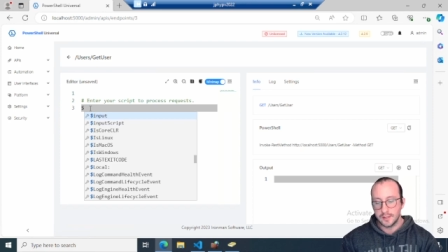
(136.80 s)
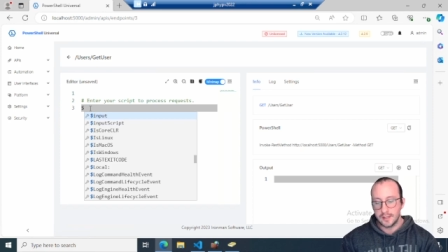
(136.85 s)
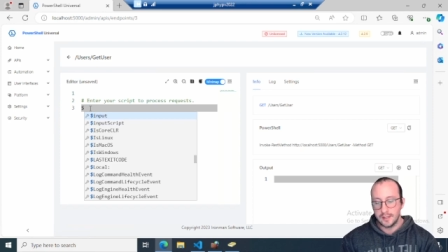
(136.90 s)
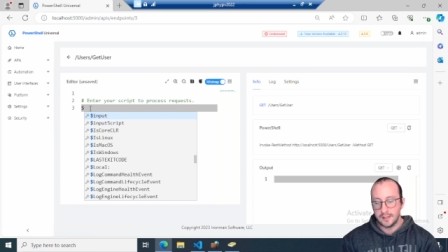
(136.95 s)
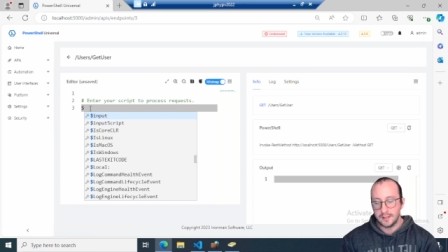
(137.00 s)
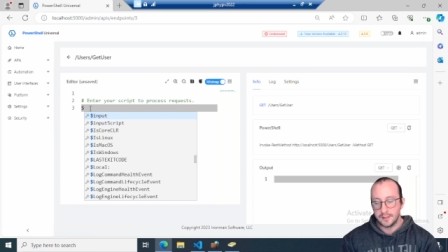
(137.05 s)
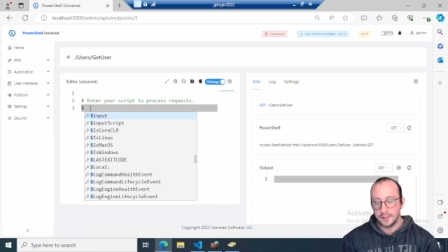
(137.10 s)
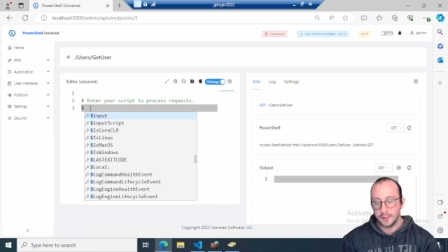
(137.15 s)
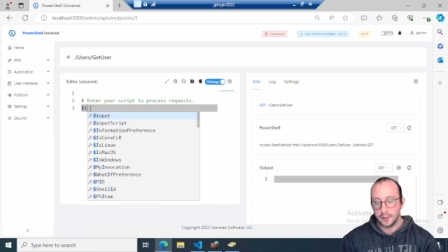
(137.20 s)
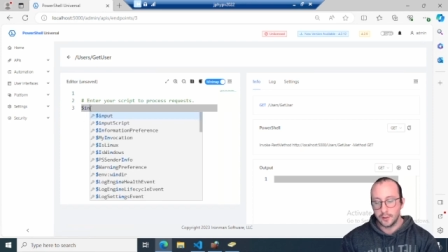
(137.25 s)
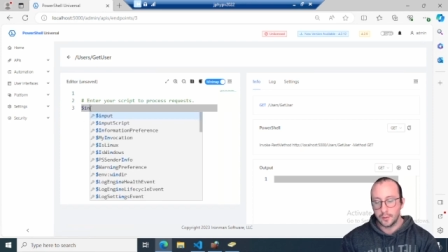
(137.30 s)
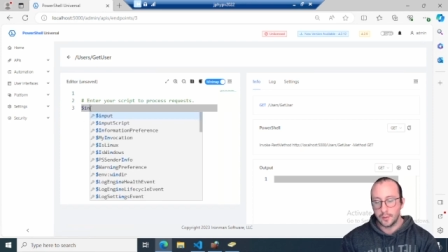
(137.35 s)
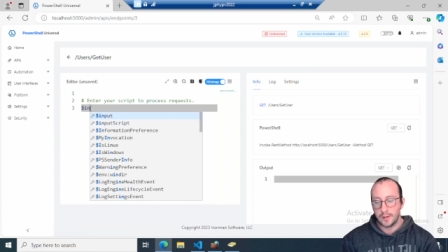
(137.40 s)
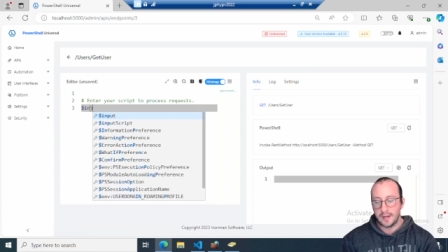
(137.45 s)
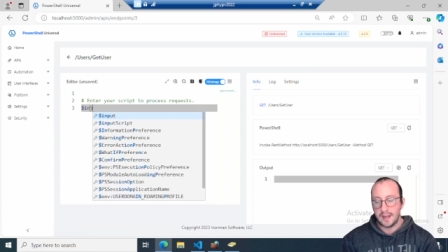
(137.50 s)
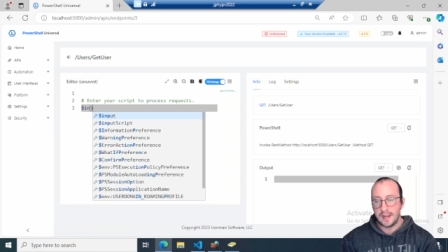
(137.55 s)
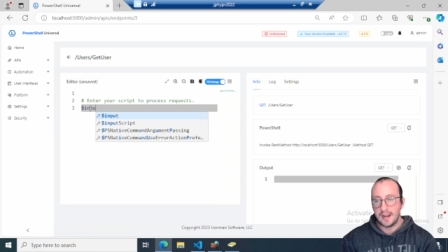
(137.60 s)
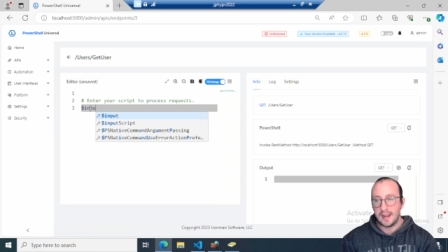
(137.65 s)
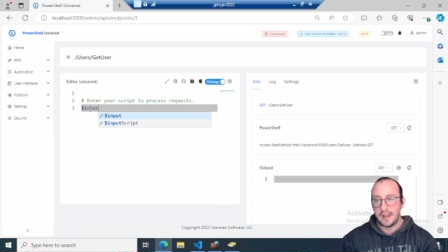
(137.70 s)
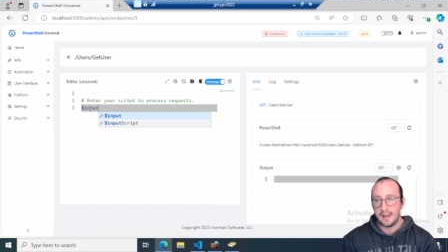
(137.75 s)
I like to
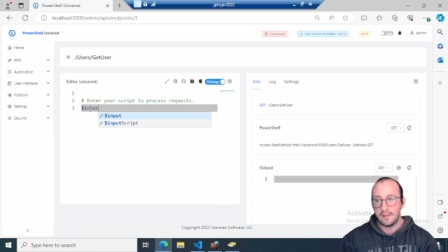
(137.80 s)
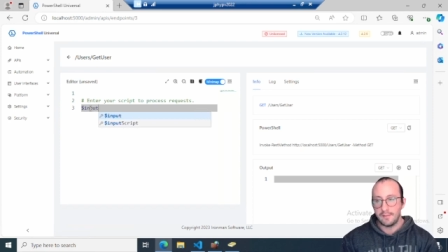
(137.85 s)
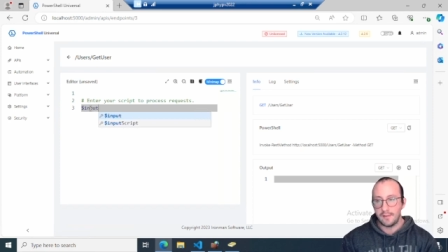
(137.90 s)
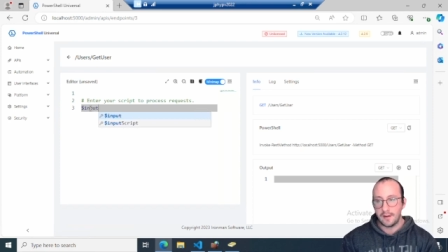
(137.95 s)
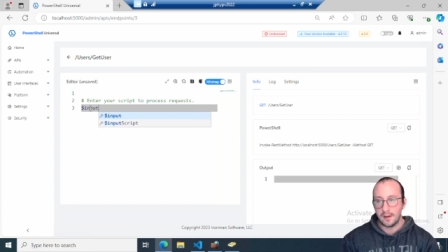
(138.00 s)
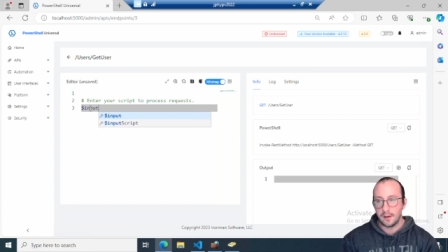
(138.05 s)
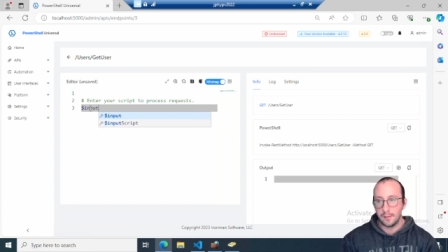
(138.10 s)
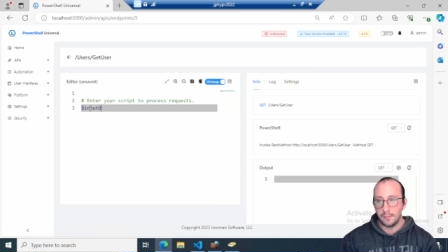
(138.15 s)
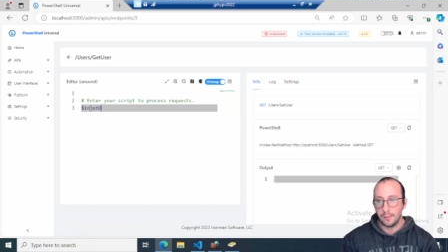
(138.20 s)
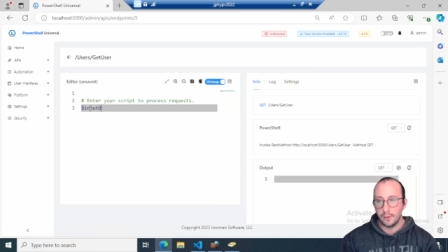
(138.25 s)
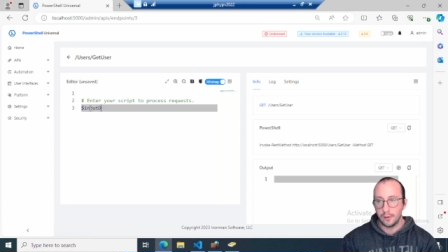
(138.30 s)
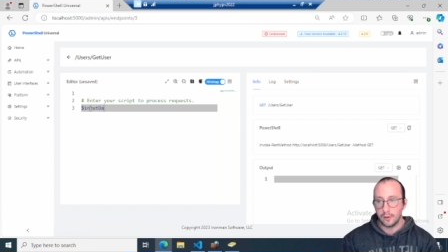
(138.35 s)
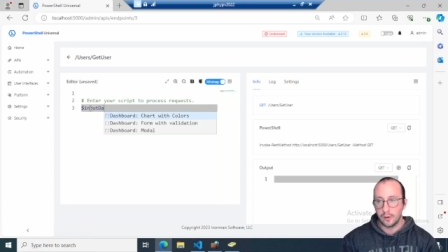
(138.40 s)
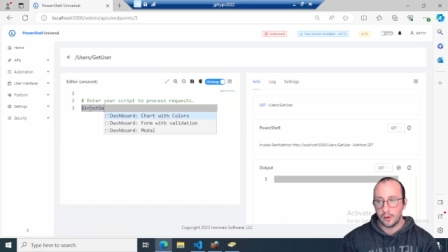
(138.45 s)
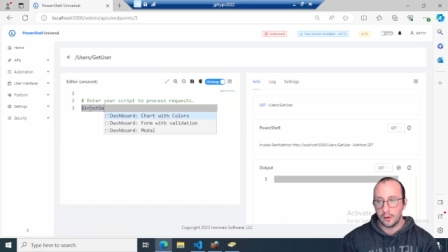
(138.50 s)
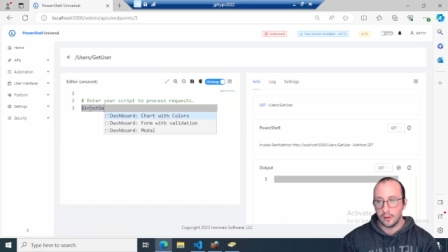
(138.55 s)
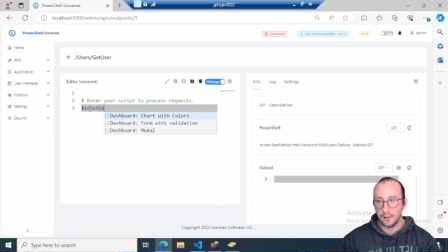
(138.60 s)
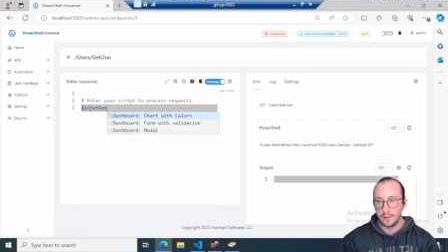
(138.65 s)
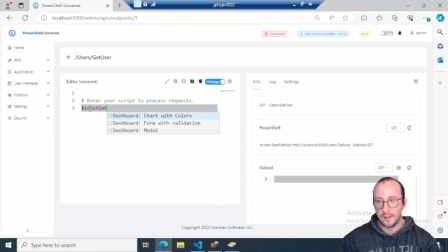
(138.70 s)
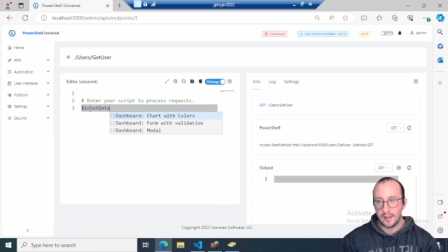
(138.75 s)
create a variable
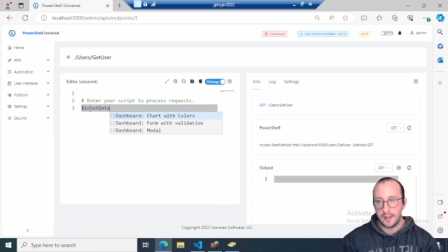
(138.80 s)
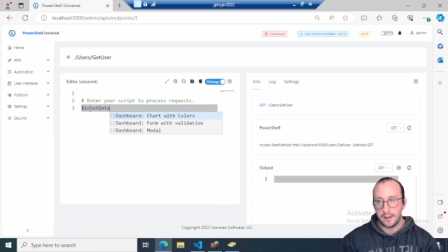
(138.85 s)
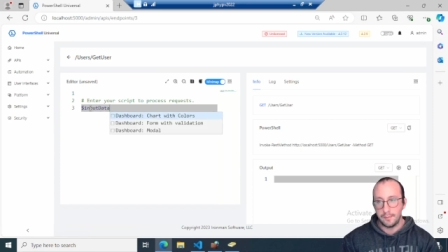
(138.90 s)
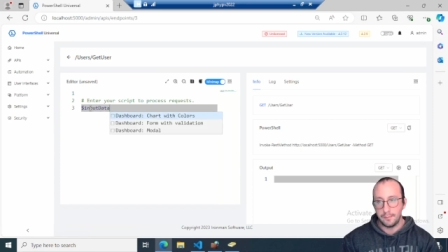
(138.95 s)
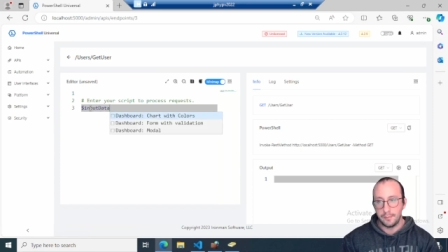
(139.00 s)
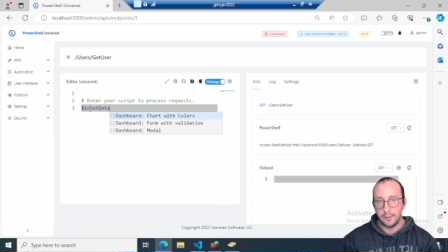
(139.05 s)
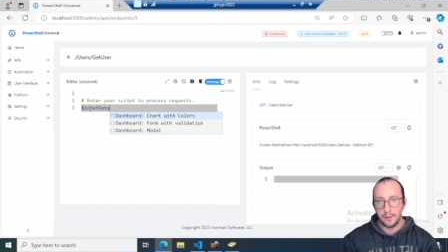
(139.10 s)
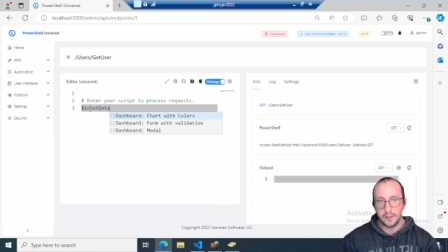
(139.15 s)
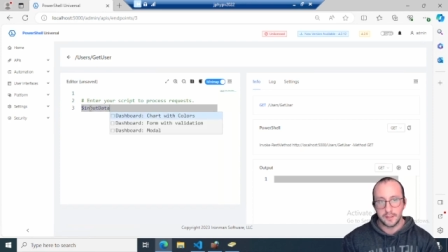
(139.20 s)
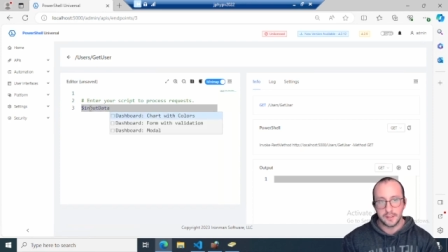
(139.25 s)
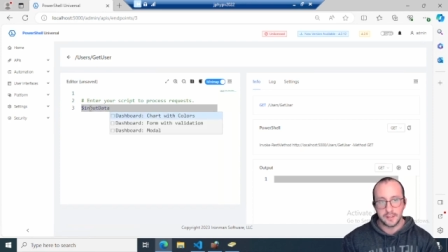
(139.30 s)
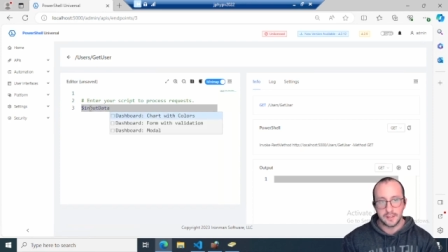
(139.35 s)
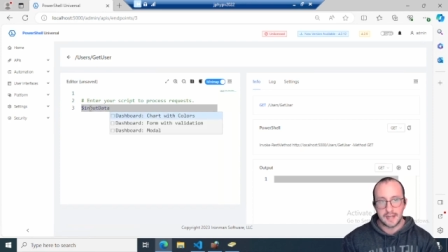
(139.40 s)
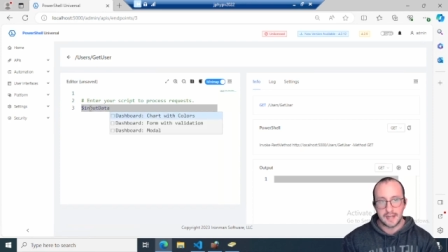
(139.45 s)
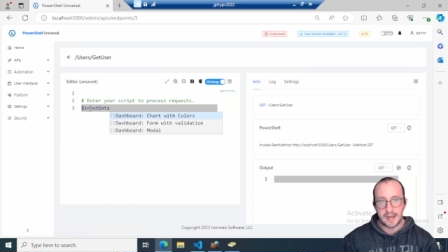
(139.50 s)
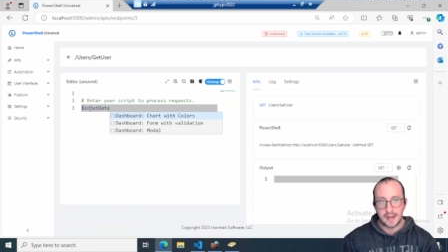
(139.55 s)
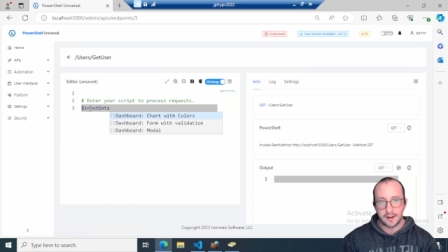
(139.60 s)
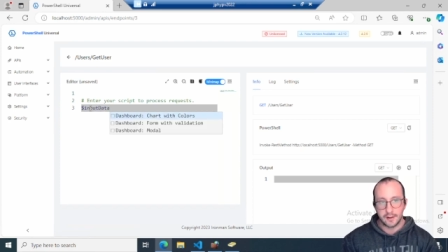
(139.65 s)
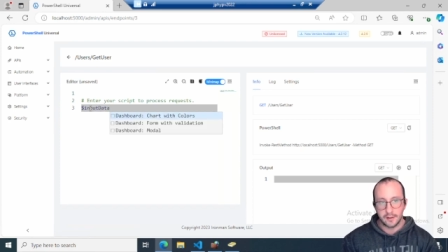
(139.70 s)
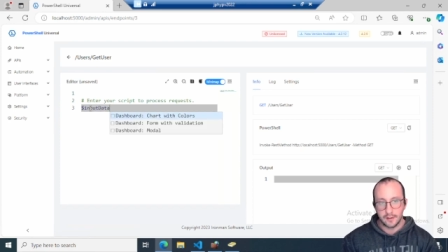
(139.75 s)
called input
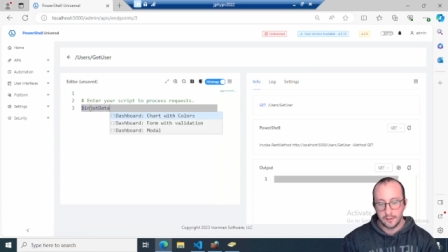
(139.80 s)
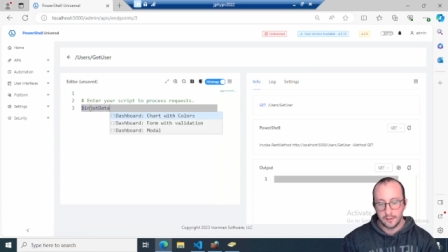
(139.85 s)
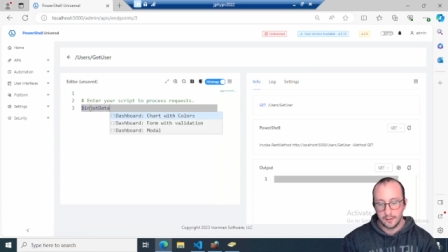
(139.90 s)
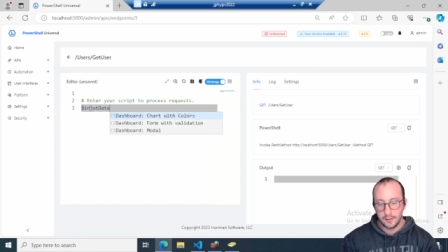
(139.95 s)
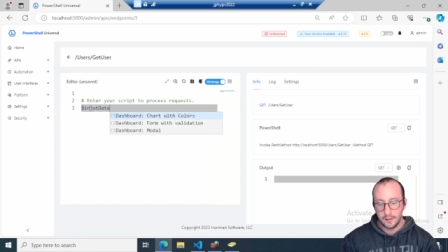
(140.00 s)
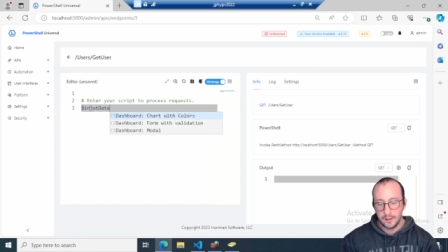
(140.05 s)
data,